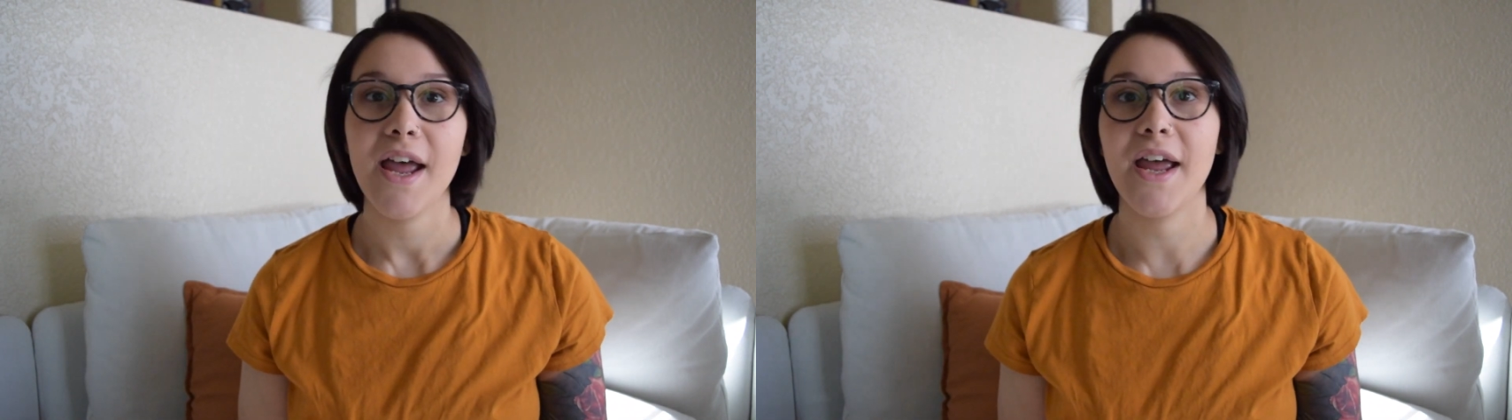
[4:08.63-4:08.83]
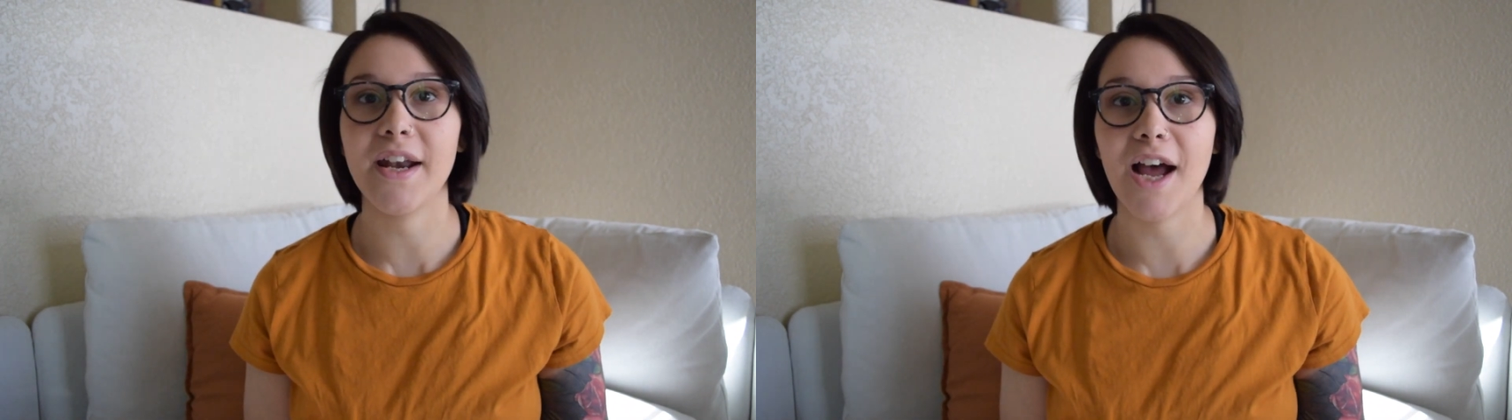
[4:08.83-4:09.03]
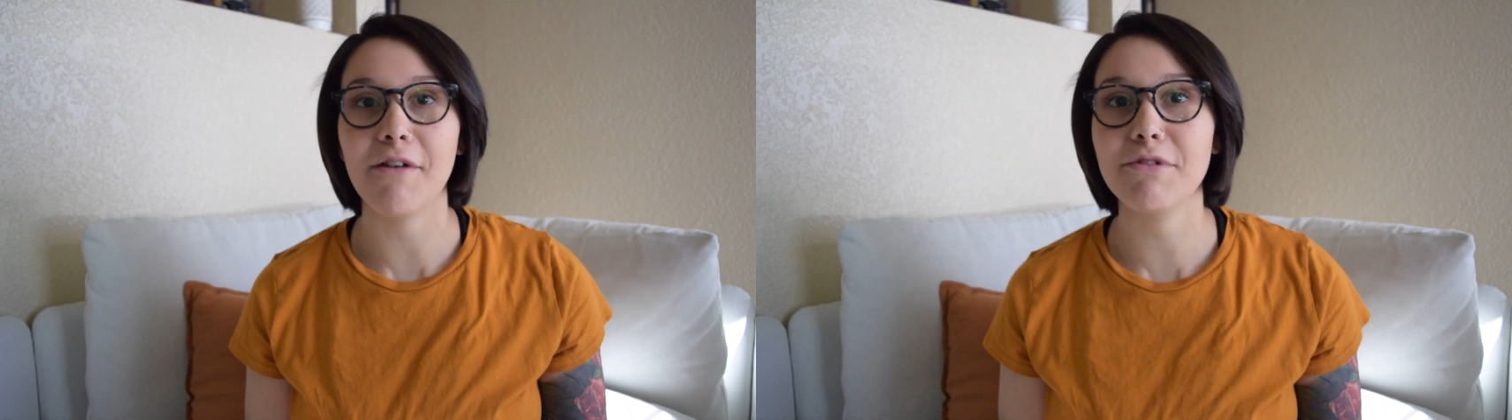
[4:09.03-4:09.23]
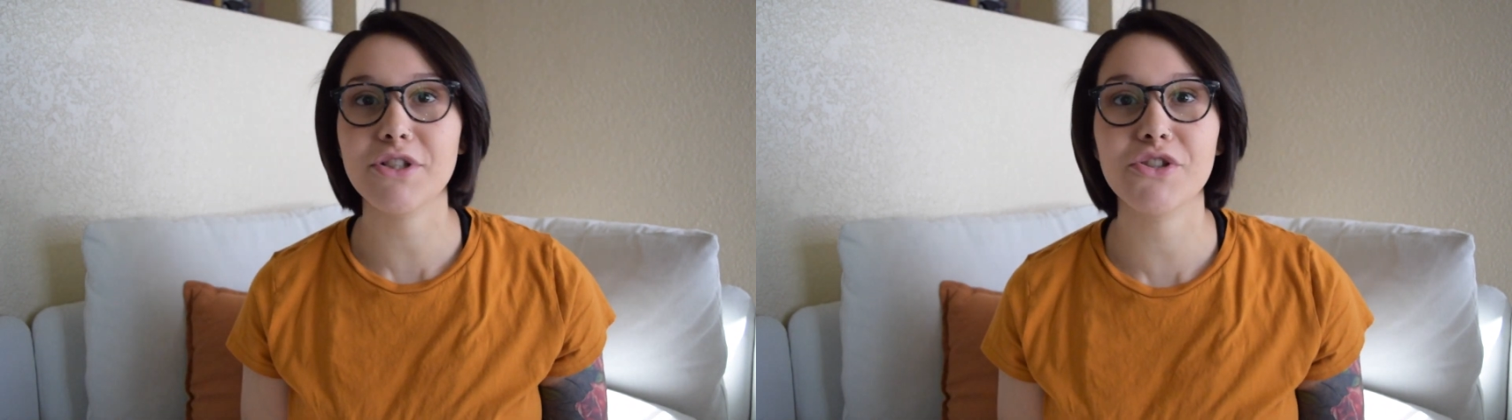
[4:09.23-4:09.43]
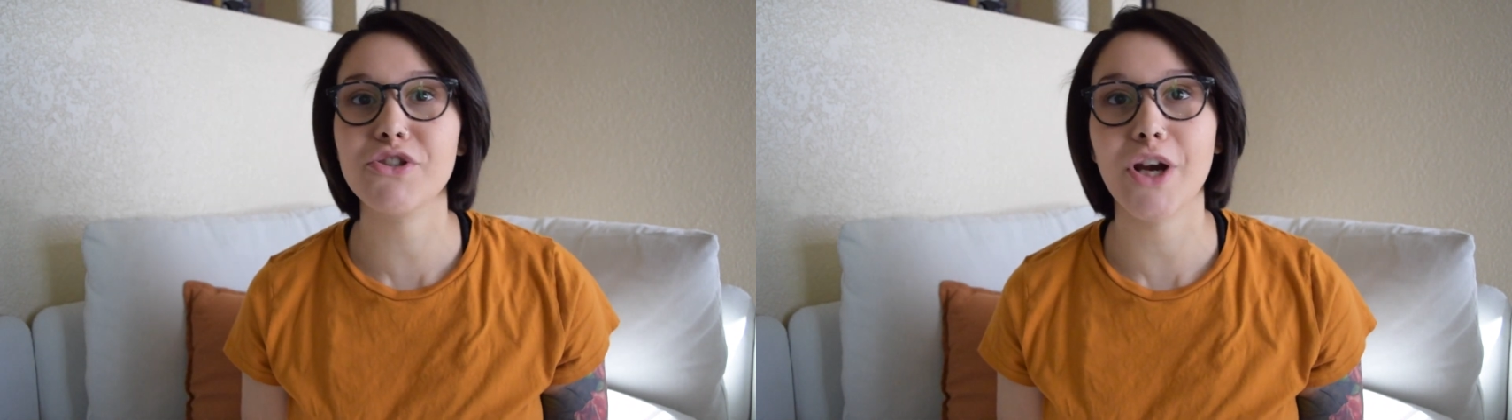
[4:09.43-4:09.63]
And I was
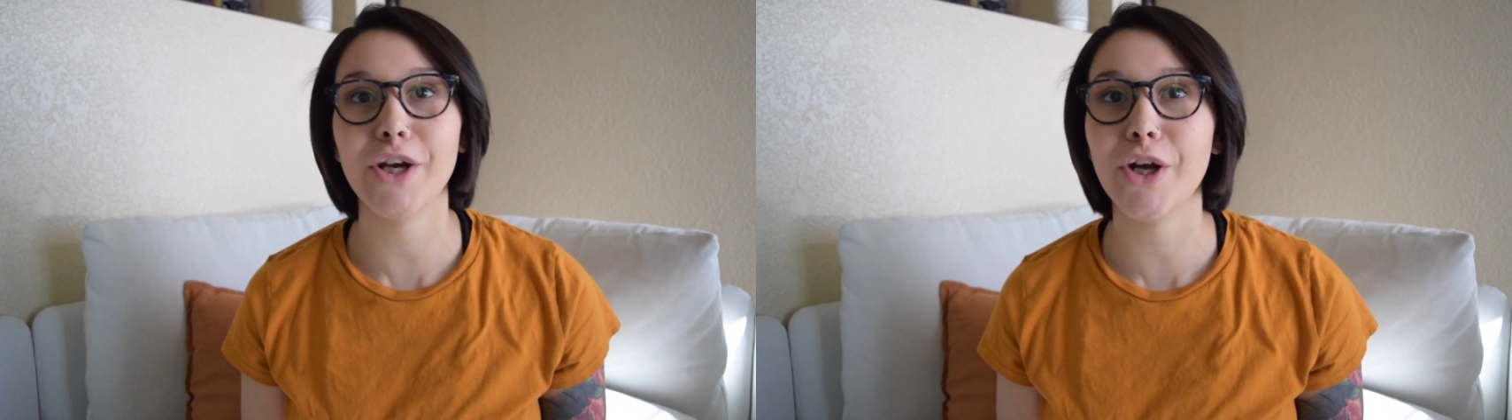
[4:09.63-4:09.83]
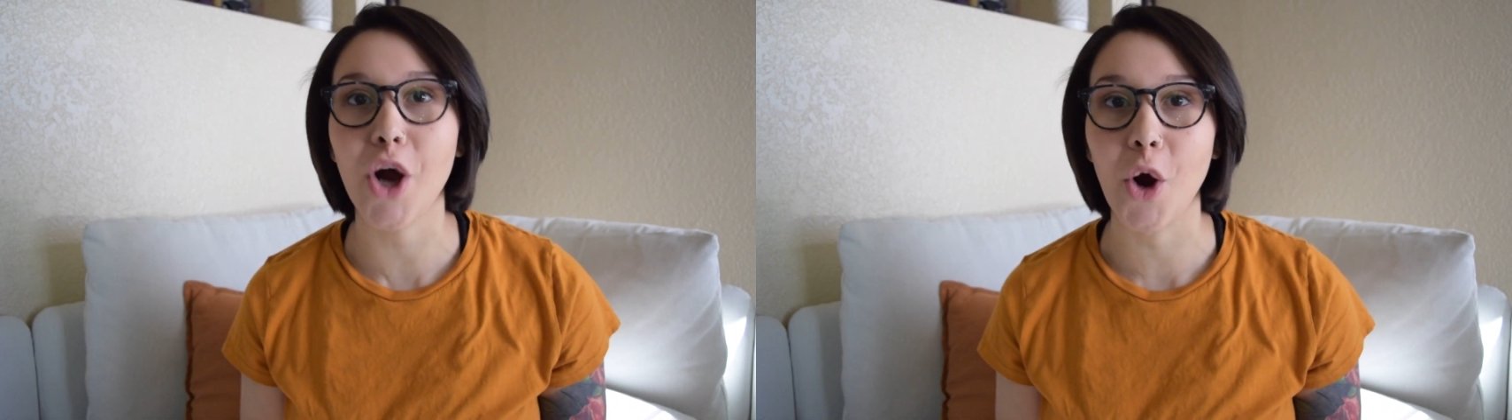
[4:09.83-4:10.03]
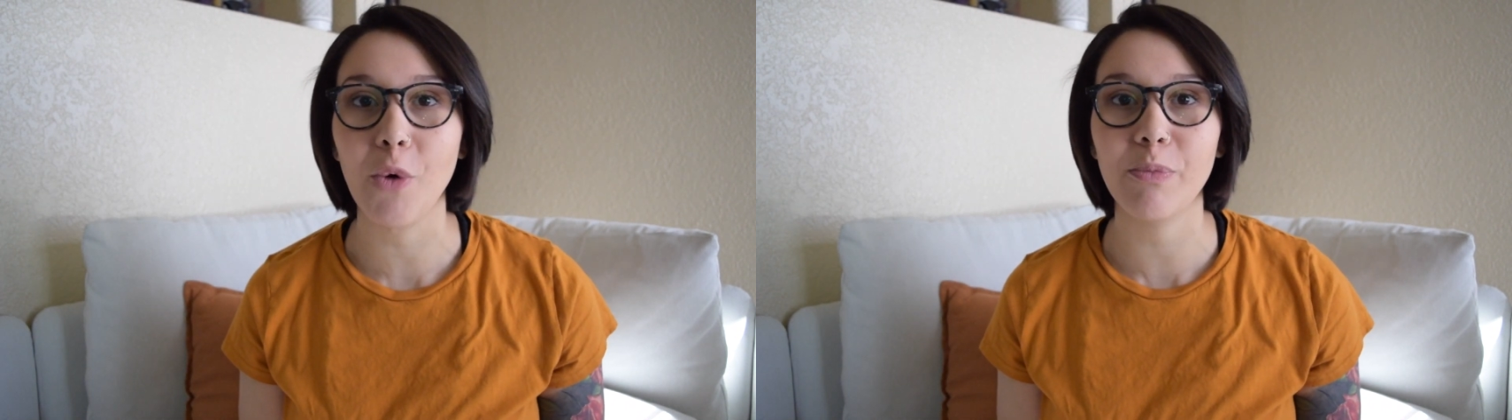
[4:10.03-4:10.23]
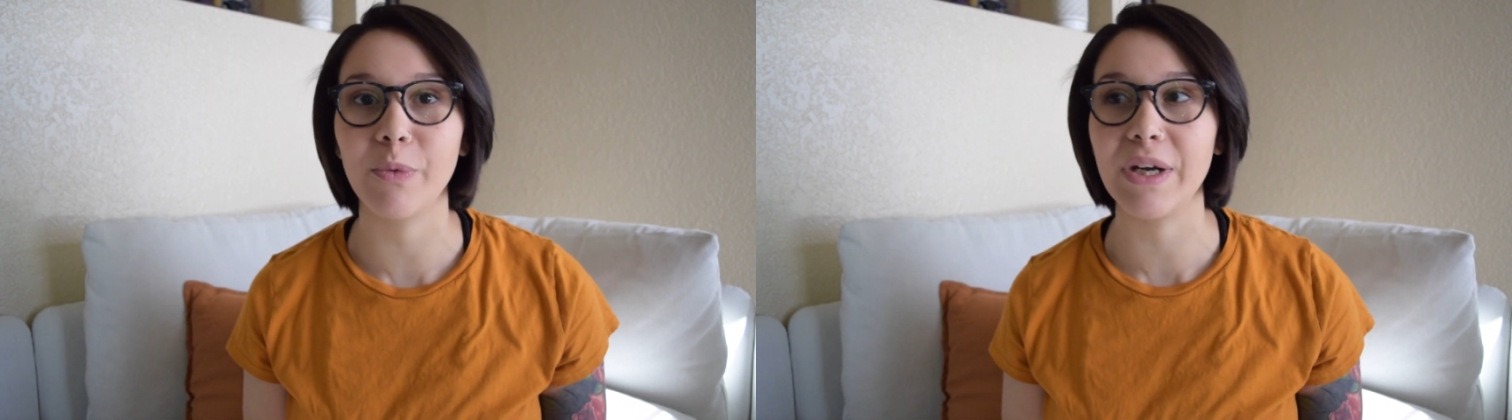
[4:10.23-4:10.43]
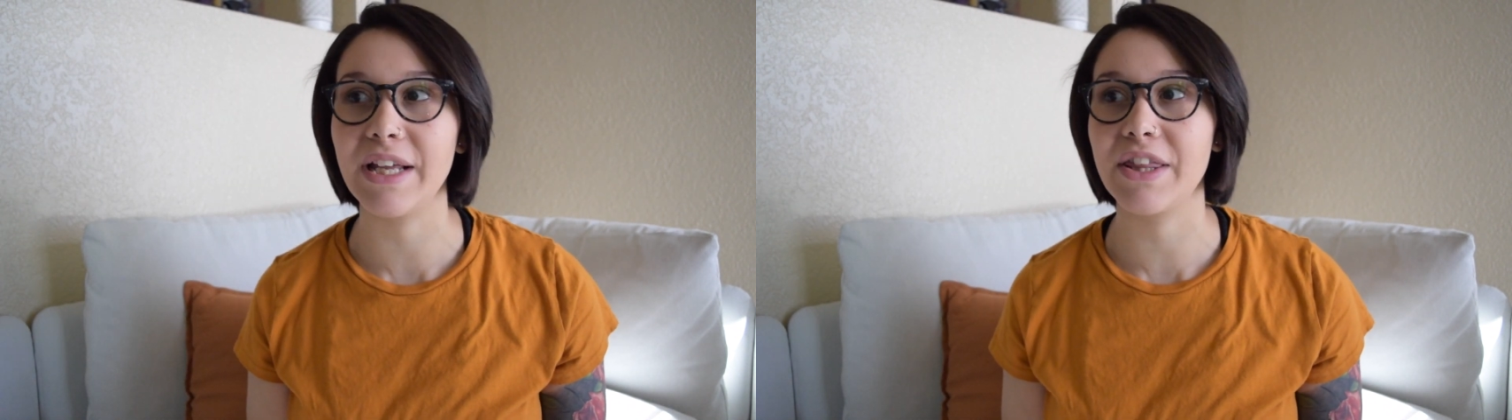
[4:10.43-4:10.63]
just trying to cope
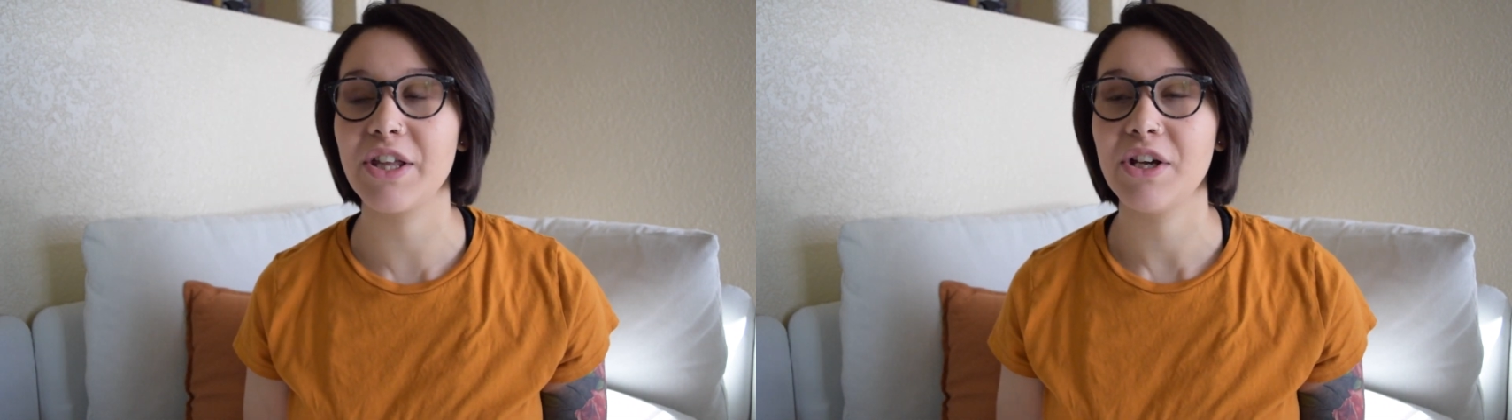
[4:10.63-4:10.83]
with